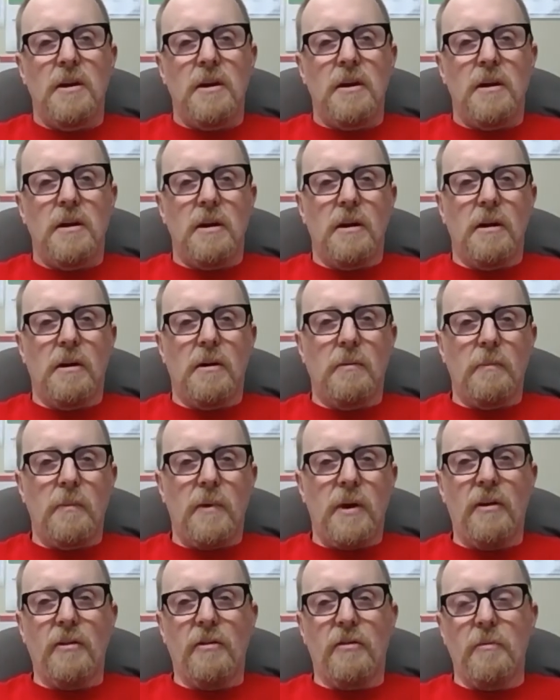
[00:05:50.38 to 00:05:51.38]
um,
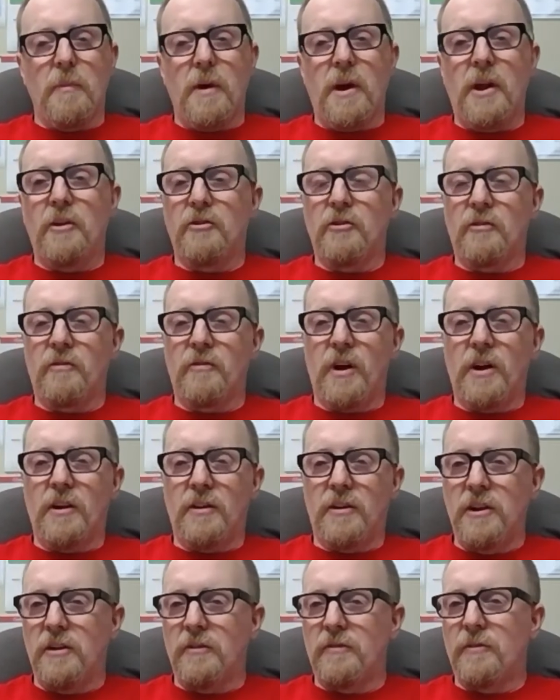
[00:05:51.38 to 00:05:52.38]
as manager of
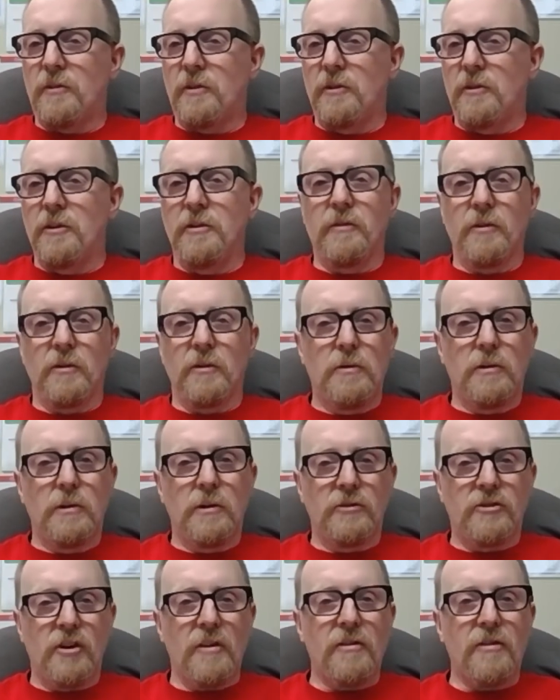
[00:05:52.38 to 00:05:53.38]
IT for Nunavut Court
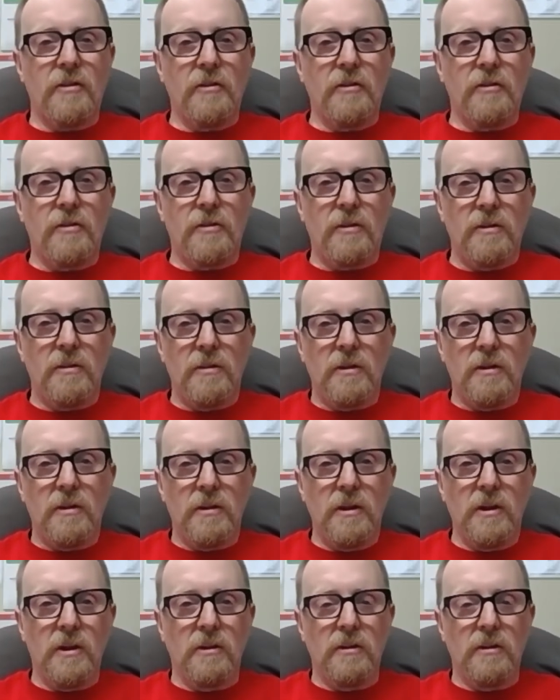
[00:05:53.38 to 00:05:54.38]
of Justice
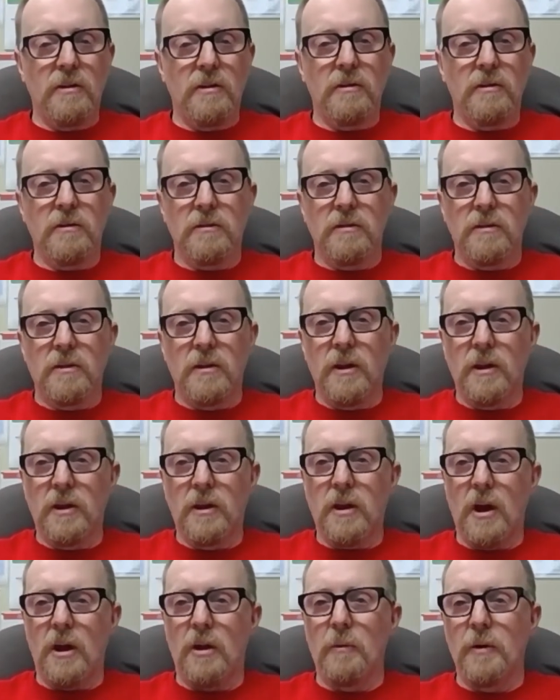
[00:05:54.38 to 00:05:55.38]
in
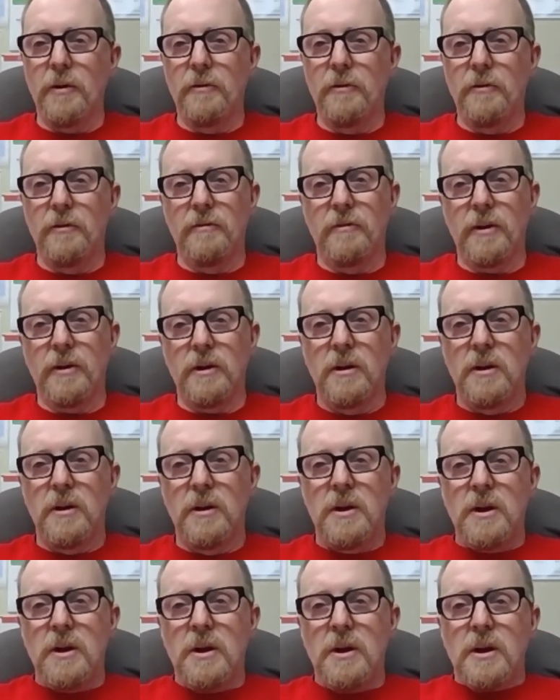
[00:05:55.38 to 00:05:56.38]
Iqaluit, Nunavut.
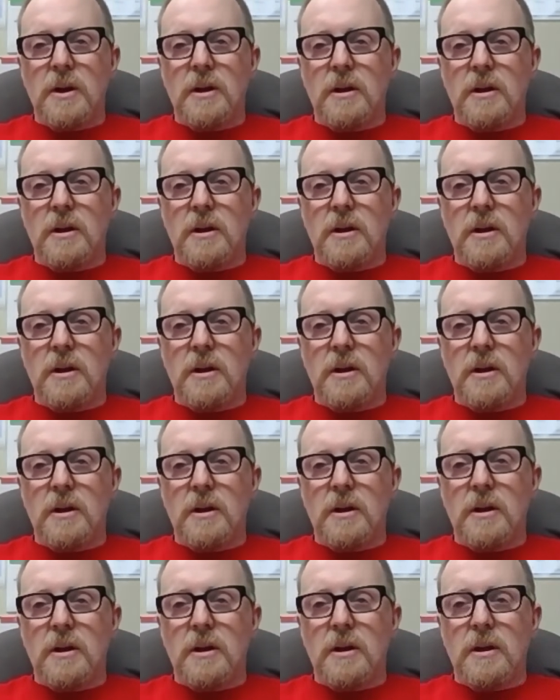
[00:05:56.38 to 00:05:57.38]
And
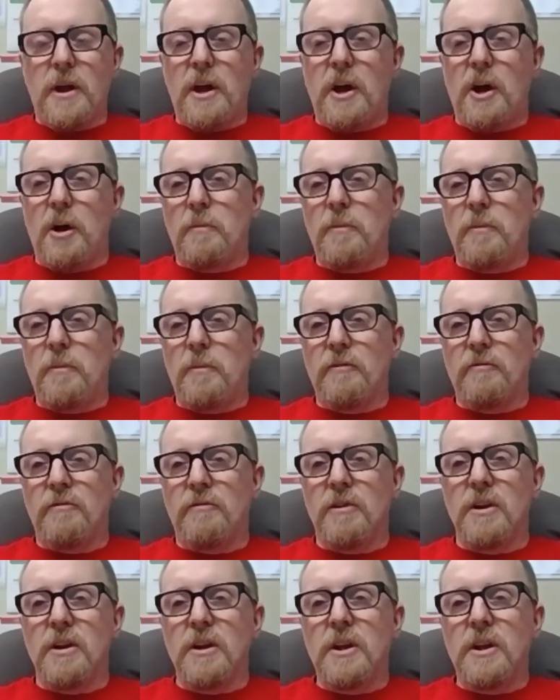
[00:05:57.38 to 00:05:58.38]
uh, it helped me
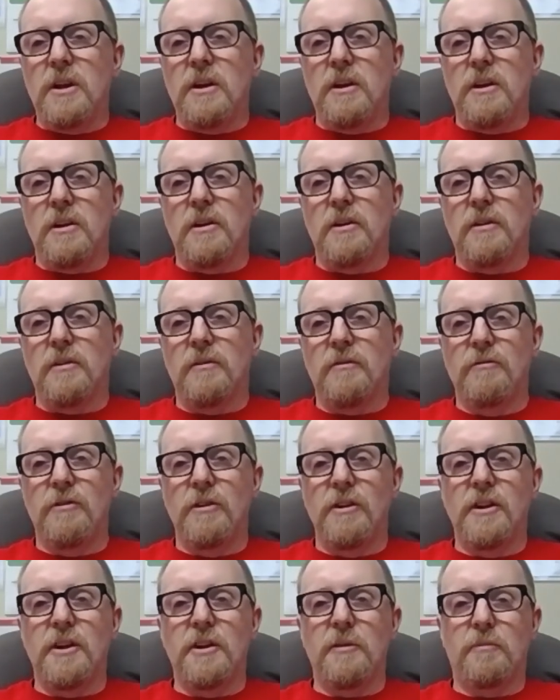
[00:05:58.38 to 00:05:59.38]
really,
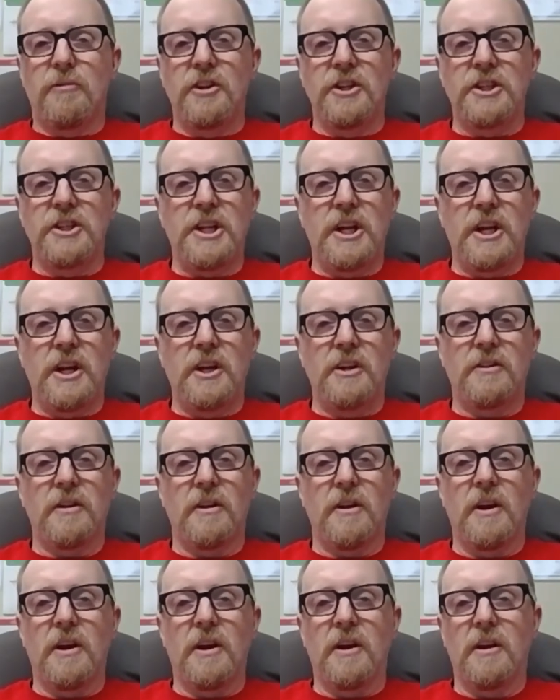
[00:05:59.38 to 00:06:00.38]
really appreciate
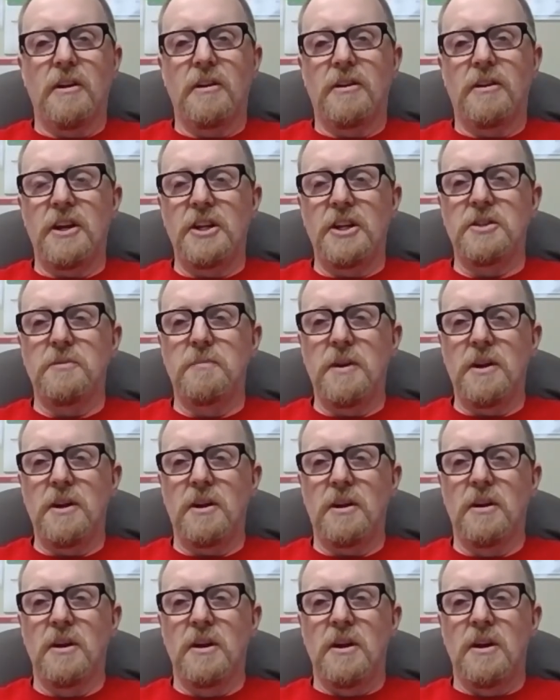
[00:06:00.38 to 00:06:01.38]
and teach
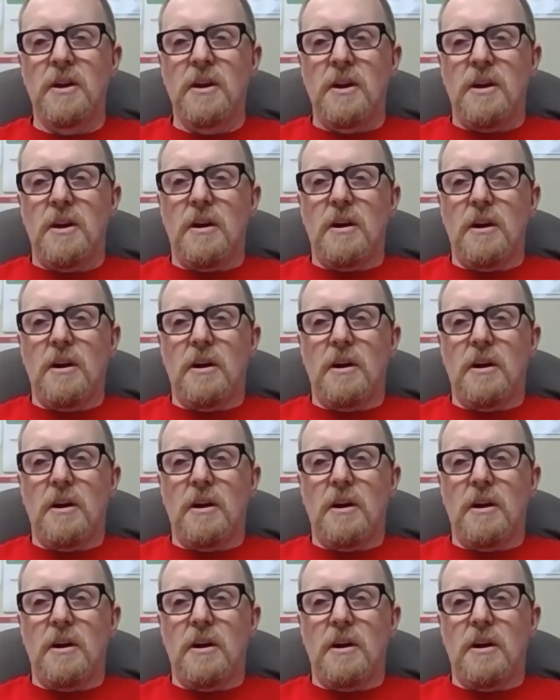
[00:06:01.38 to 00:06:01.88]
me uh,